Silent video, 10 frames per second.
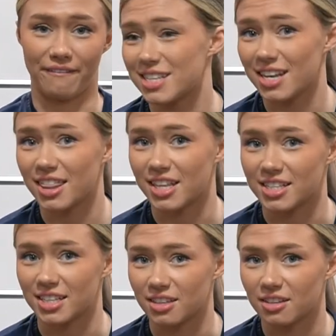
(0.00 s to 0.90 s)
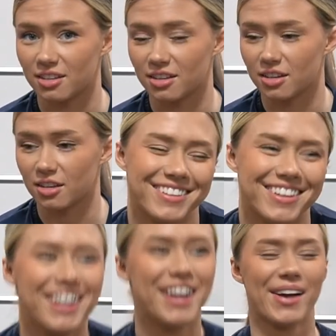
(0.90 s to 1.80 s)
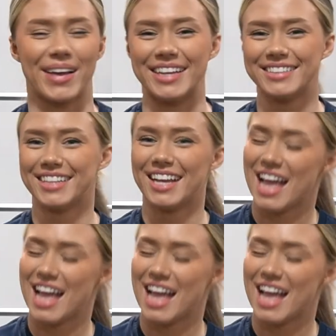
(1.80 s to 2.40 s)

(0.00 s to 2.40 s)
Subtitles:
synthesis. Okay,